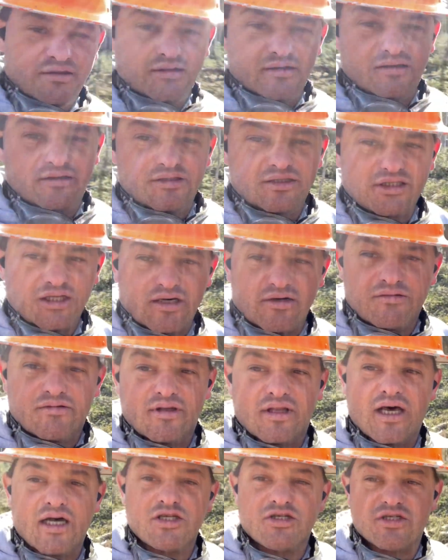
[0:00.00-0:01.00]
So
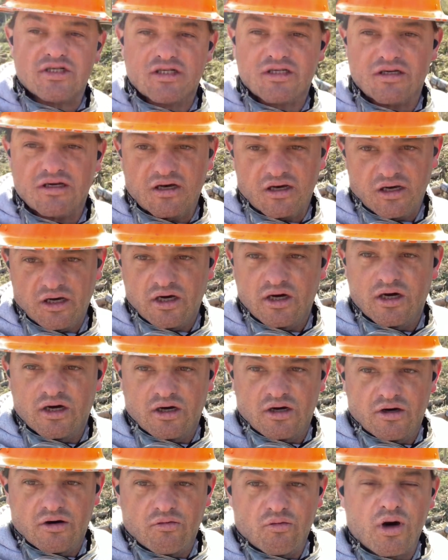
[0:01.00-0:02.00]
that's
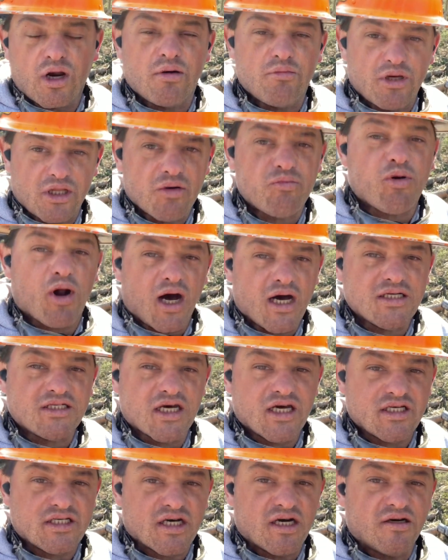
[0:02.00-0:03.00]
what I'm in the
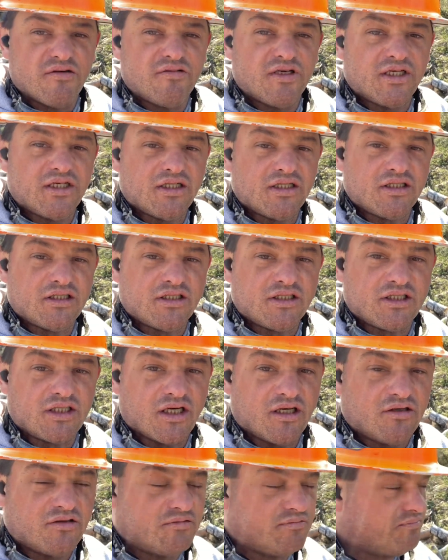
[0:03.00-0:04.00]
process of.
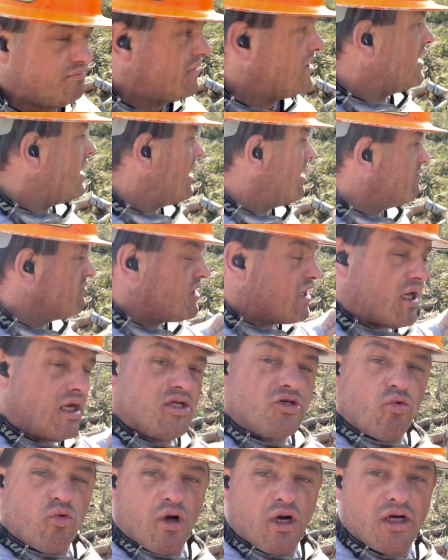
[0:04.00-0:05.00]
So I'm gonna get
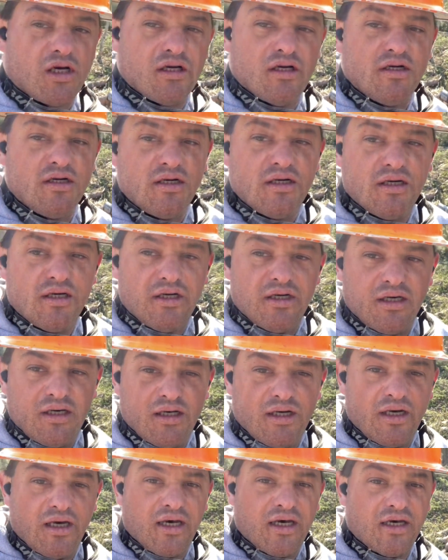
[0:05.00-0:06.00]
to work
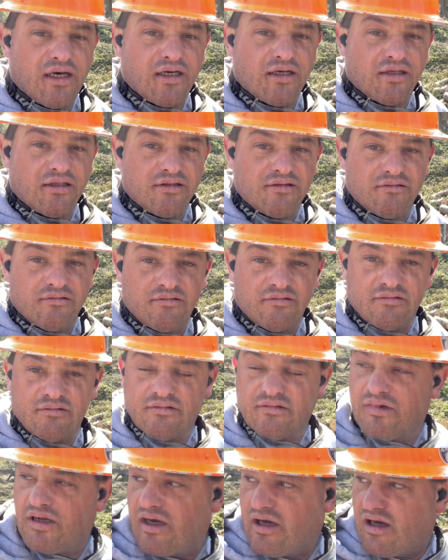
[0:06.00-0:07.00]
and
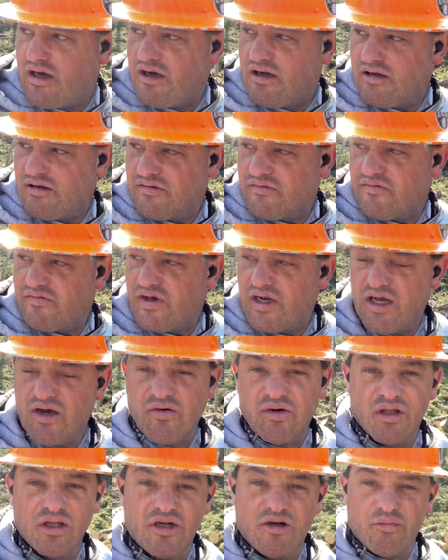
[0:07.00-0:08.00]
I'll video a
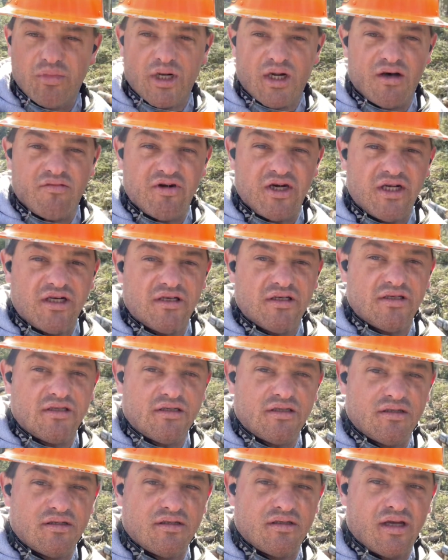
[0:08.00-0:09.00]
little bit of it,
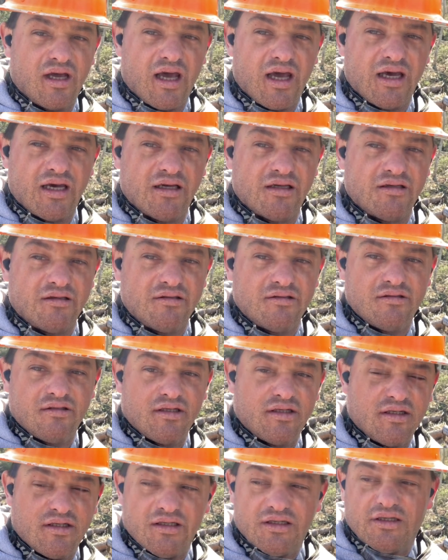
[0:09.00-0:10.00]
and
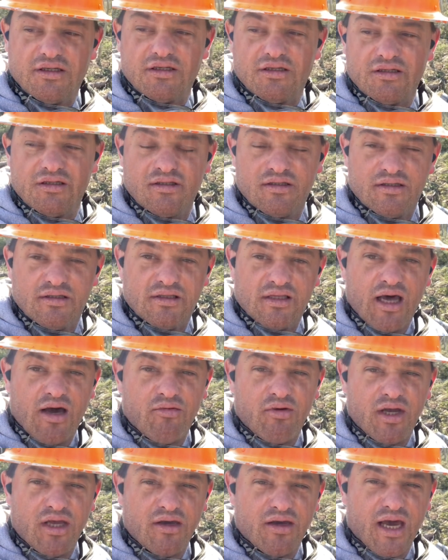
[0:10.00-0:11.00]
that
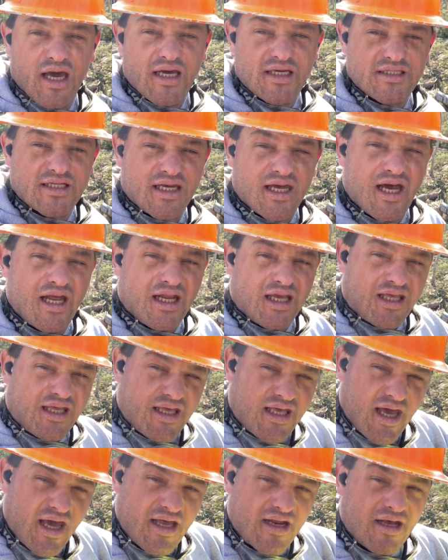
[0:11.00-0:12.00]
way you guys kind of
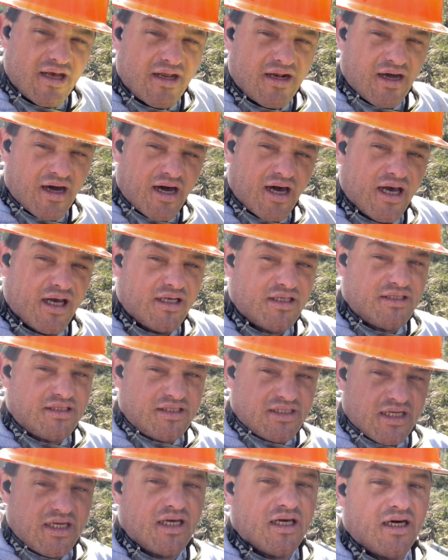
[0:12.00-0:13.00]
get an
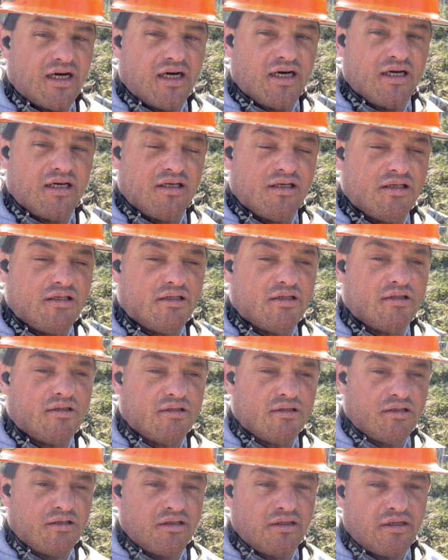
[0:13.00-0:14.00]
idea
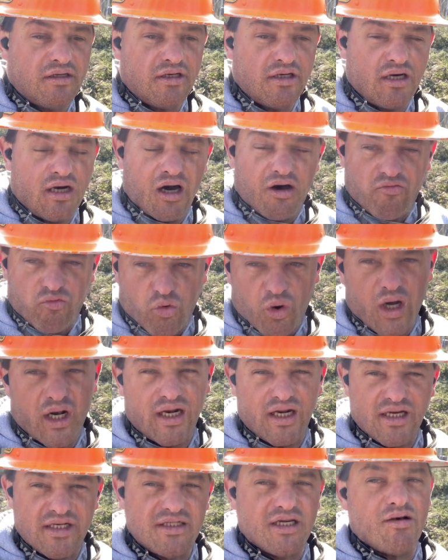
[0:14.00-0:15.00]
of what it
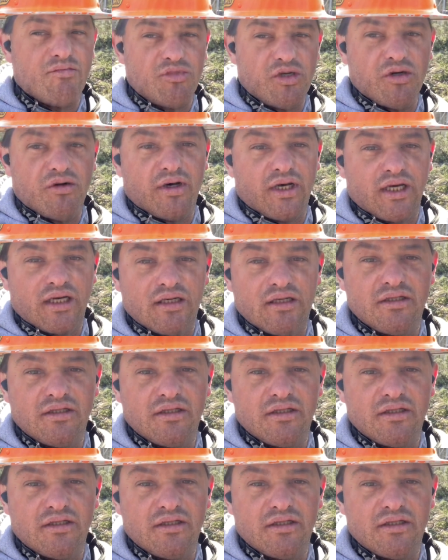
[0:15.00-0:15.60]
is I'm doing.